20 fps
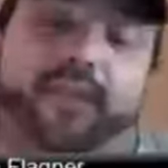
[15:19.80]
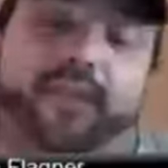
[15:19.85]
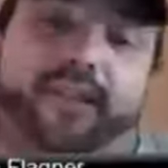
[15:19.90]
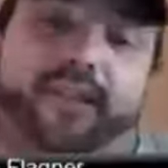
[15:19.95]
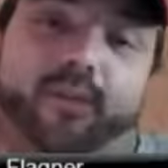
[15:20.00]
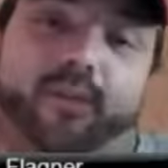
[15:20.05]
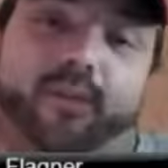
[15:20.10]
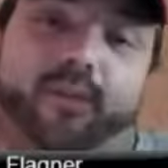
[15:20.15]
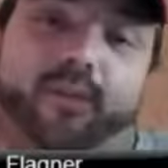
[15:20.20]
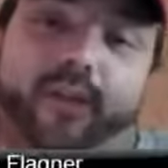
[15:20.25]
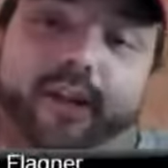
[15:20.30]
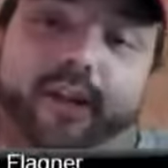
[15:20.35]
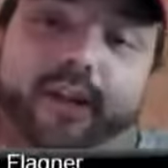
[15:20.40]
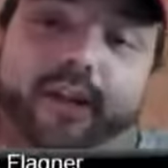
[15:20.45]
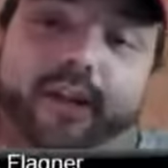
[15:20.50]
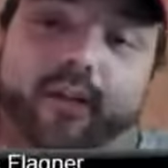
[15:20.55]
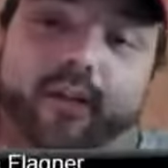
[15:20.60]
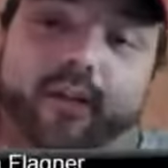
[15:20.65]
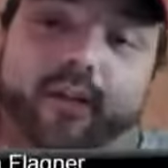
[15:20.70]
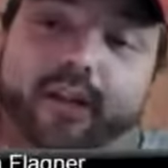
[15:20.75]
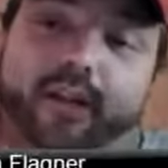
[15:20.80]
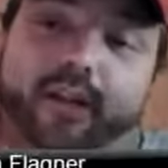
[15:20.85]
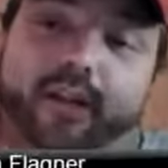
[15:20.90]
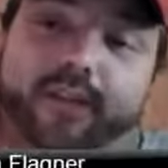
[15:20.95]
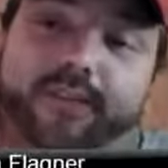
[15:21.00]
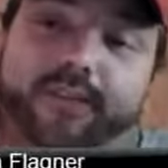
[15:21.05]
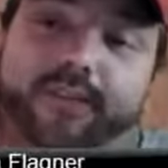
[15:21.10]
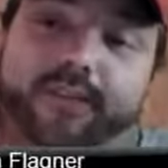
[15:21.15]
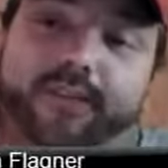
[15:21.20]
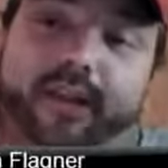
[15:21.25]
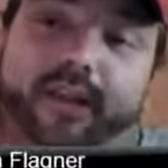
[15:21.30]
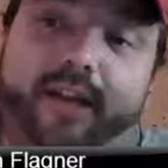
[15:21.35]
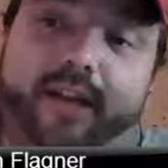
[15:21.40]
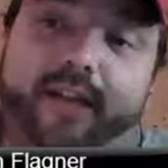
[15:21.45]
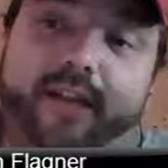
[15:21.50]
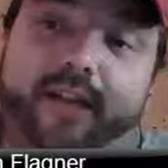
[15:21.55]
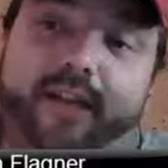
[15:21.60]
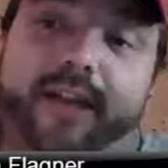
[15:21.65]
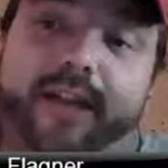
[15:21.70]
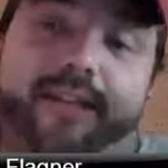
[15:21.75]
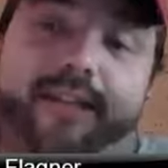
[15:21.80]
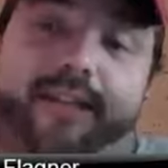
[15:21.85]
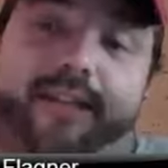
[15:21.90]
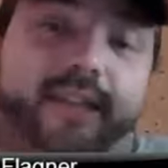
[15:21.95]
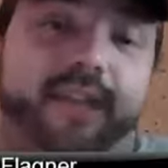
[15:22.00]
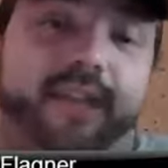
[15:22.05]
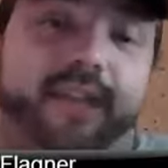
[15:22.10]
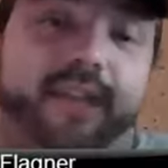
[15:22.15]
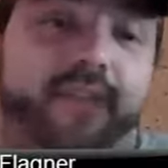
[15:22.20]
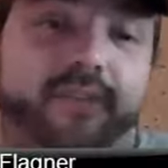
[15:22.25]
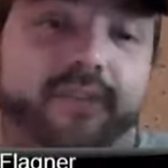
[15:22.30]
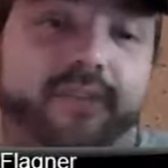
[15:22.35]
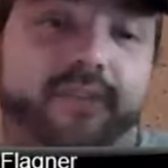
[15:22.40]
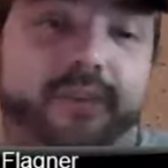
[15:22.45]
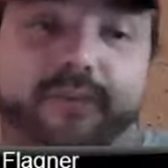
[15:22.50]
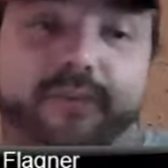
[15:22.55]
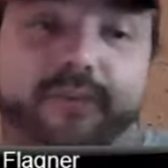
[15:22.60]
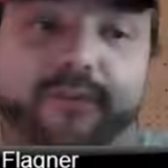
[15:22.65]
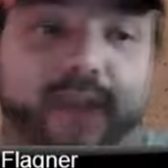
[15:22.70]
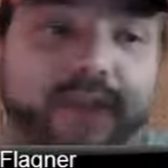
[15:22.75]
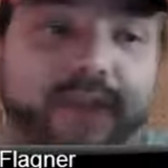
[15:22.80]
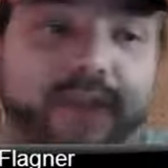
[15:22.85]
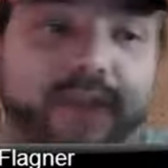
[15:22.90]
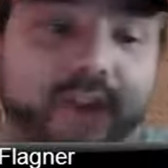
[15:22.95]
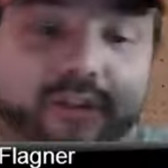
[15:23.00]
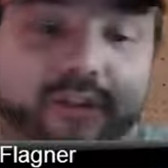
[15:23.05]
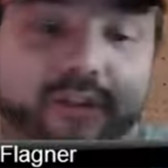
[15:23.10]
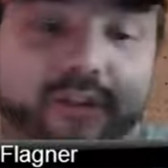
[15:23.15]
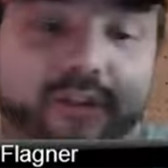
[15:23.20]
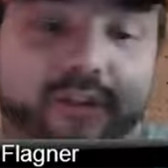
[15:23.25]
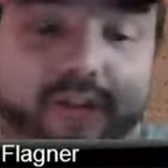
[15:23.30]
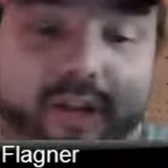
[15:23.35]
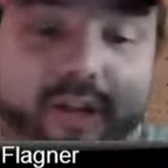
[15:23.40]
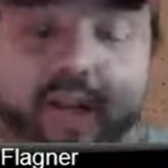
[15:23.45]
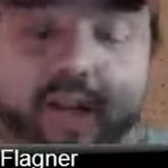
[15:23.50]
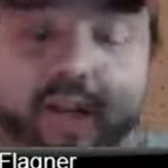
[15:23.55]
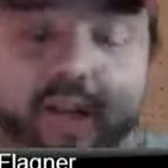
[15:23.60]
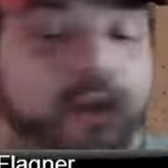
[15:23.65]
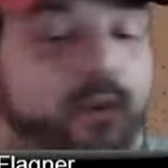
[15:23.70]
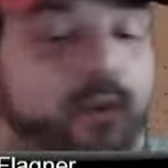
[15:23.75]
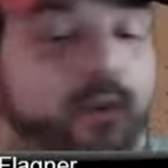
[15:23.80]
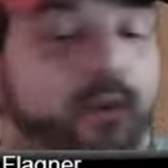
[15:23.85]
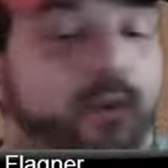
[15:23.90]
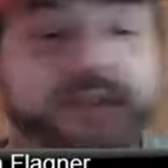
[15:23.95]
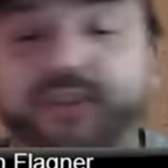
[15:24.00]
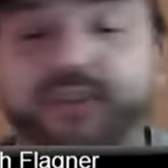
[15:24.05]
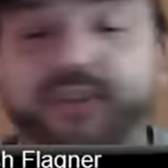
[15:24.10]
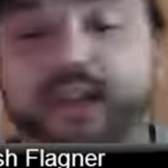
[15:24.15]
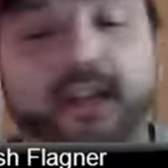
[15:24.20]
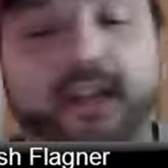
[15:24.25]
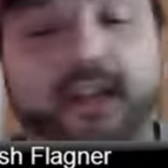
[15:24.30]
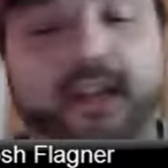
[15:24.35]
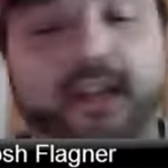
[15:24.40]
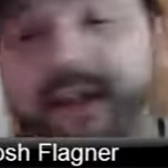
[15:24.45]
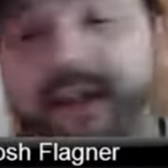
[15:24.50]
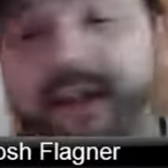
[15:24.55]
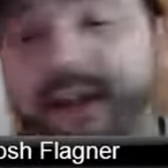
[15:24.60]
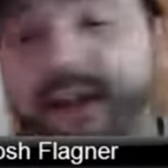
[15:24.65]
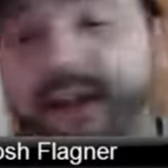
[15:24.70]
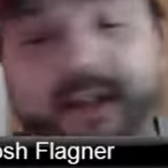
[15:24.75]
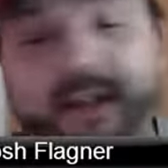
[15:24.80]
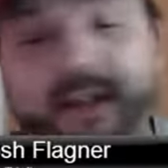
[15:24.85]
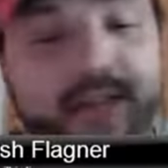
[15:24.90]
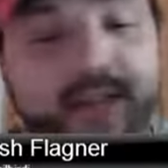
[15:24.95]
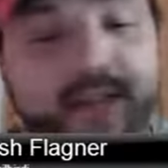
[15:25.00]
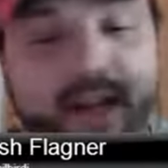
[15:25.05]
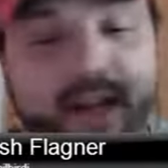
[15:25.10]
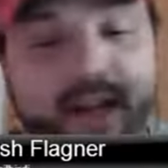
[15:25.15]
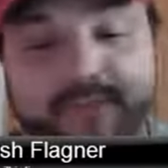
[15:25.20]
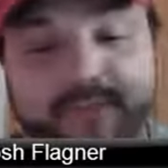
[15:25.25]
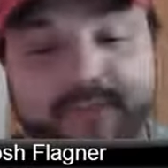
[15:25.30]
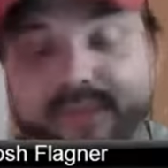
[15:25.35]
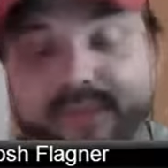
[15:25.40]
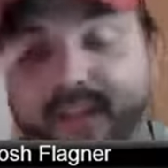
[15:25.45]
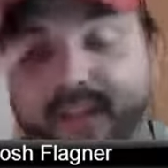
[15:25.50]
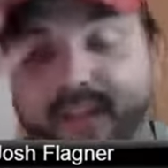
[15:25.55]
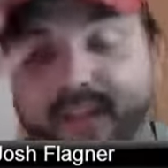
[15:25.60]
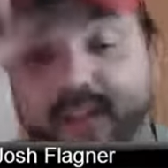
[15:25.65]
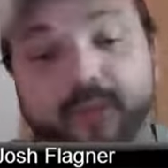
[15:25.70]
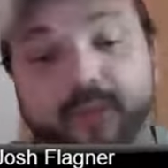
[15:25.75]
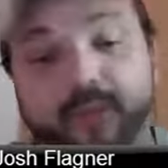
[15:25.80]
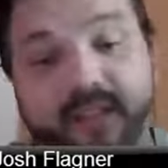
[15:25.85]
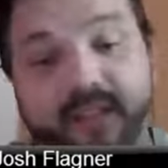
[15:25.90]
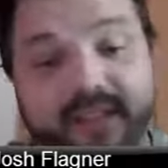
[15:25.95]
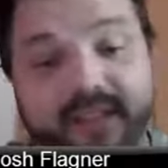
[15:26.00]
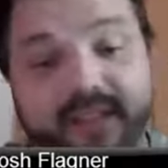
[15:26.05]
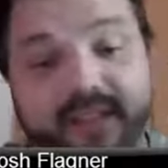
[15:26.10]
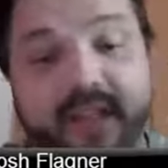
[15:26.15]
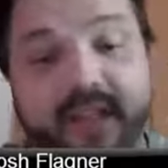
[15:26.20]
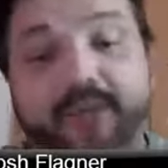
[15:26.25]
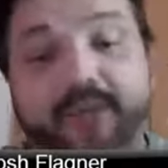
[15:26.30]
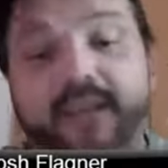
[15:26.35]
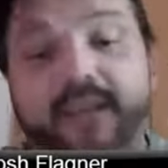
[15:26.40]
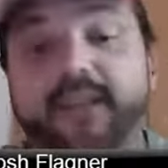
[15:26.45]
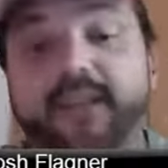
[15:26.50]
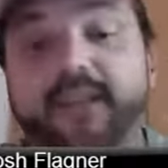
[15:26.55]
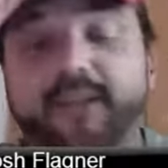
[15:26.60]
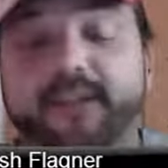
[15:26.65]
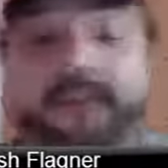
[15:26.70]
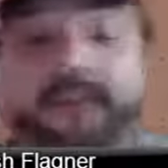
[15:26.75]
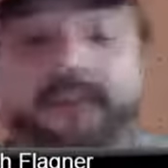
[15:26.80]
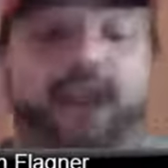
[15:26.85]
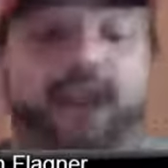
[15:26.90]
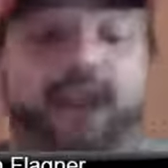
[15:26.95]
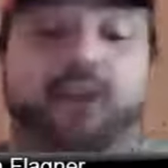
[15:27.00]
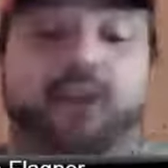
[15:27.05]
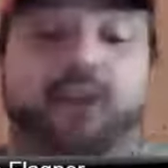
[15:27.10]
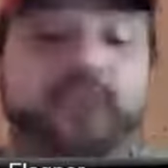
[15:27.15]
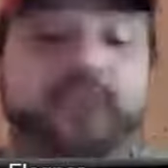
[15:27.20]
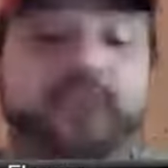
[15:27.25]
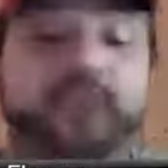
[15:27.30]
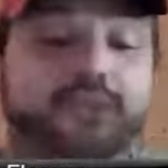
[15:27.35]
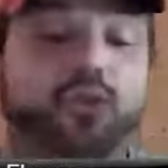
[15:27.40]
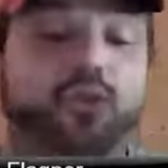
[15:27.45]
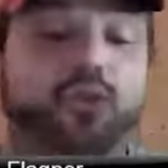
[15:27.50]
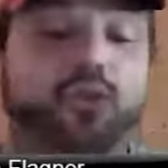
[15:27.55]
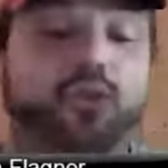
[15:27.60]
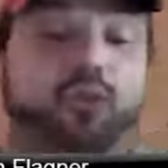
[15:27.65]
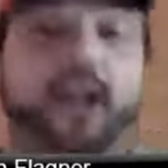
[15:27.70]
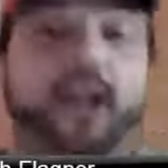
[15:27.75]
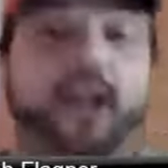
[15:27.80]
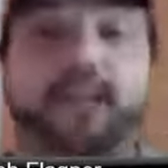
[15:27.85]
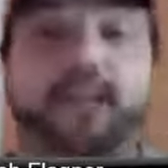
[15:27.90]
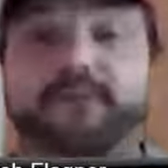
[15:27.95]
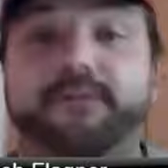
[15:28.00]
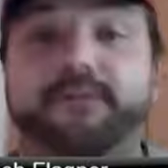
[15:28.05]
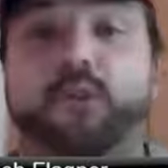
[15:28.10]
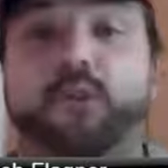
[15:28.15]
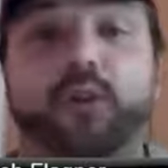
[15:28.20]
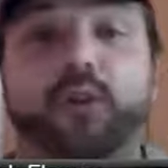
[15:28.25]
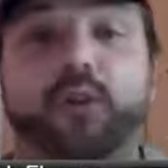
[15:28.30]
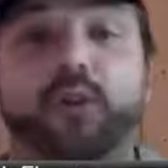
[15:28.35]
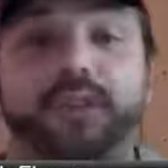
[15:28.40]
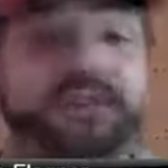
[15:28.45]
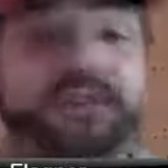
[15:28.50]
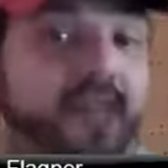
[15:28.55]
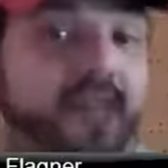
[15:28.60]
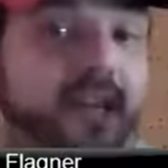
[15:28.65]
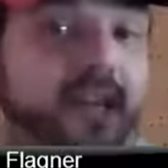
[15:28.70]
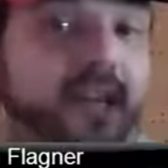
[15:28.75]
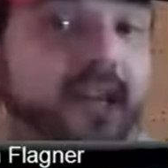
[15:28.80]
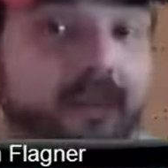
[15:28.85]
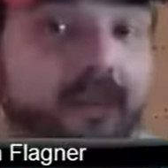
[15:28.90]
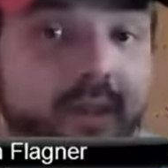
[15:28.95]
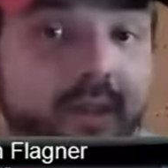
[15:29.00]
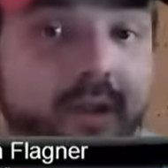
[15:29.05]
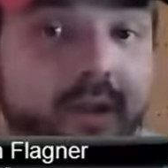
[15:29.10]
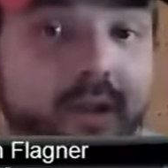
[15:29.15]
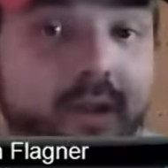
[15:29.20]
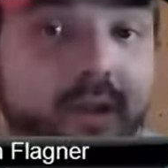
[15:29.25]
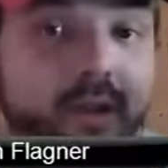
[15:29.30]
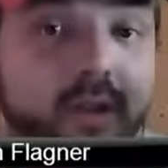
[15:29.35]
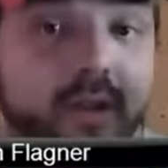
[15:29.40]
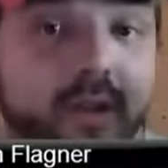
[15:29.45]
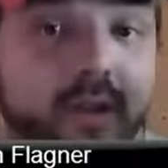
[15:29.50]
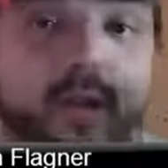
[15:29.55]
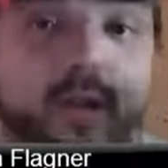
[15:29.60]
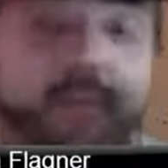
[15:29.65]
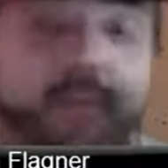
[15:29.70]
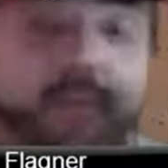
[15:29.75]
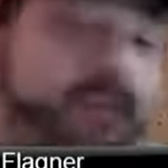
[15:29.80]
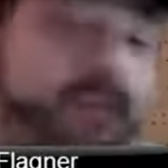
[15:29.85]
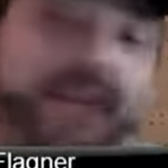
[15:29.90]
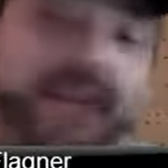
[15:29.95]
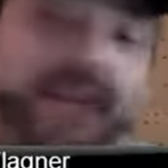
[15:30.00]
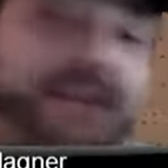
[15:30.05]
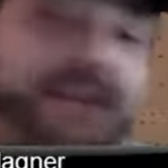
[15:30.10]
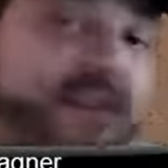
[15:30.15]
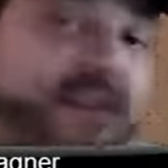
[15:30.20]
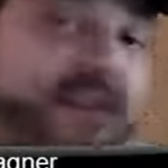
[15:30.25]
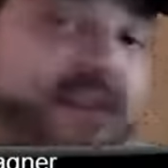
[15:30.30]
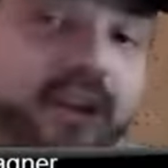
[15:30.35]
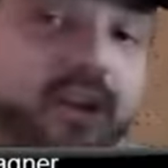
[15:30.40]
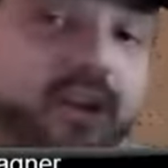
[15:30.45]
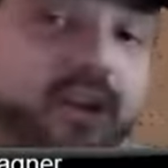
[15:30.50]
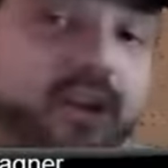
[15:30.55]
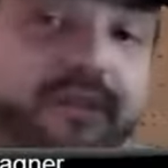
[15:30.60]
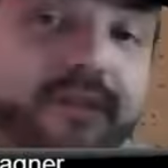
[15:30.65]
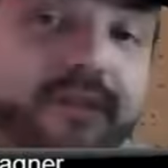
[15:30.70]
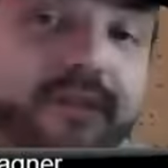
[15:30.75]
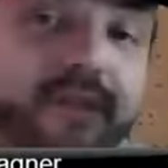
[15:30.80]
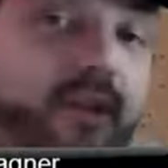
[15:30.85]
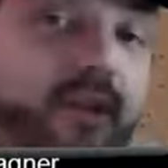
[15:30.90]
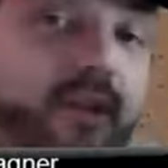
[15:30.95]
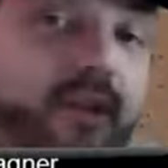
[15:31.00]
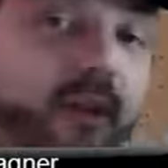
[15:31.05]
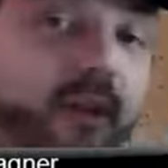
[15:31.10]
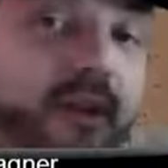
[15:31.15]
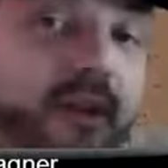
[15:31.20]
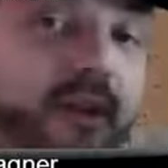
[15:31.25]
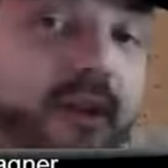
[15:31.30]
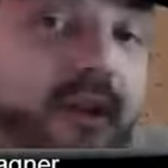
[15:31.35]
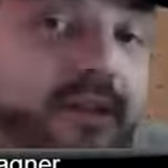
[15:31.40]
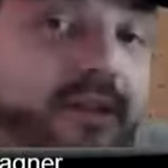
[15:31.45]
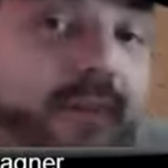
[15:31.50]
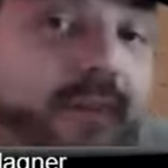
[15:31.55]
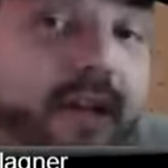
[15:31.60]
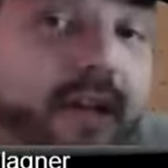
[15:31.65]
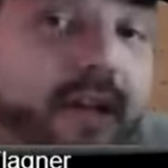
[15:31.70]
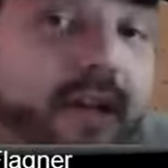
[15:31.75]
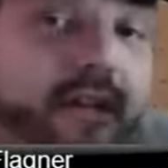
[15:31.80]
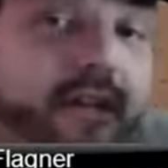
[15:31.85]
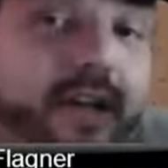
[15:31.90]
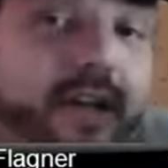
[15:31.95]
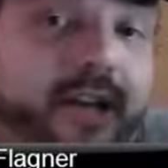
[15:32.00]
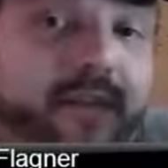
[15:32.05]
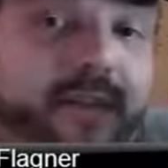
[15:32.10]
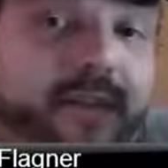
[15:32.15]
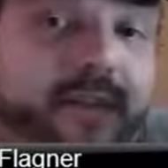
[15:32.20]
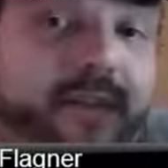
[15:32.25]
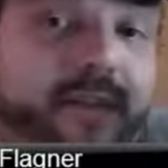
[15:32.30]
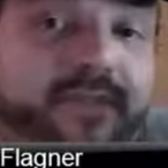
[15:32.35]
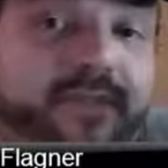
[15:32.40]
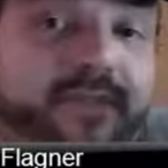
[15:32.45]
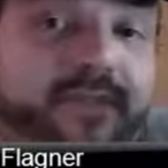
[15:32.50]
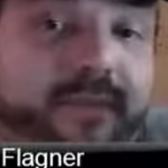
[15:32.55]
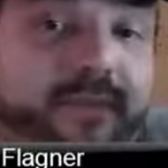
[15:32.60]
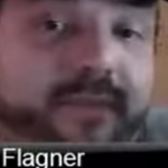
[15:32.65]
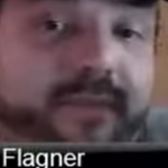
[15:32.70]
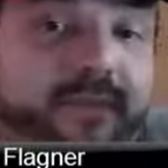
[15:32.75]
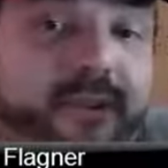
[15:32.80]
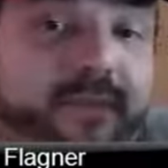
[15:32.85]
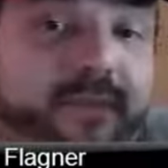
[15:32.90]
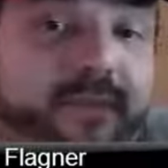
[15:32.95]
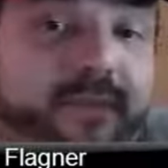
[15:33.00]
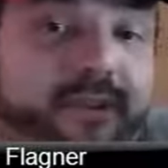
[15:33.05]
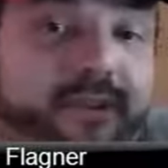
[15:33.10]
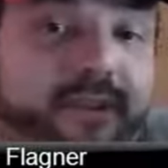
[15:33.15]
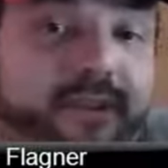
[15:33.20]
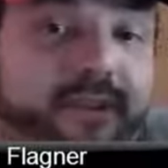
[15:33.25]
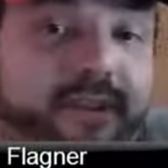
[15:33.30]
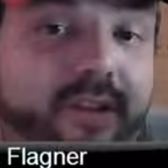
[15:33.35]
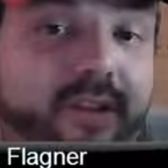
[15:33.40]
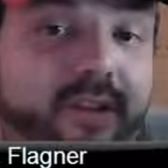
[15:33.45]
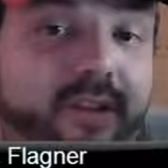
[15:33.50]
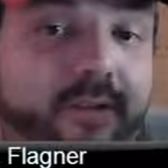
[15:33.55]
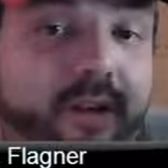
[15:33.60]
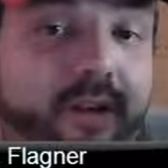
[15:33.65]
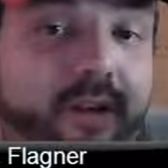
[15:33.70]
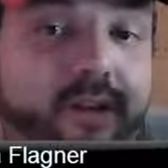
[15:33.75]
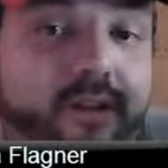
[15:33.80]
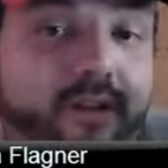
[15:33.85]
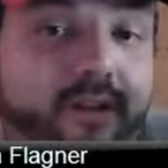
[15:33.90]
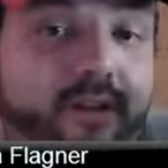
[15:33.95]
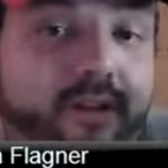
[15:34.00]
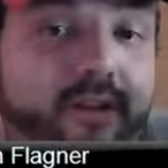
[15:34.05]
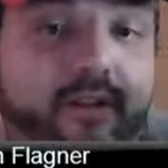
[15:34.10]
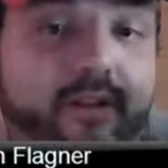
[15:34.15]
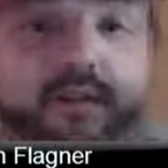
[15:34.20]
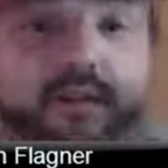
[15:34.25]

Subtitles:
think that we're going to get a wild card spot either. I think even if you're 500, which I've said it a million times, I think 500 is great for this team, but that's not good enough to get a wild card spot. You're not a playoff team at 500 in the American League.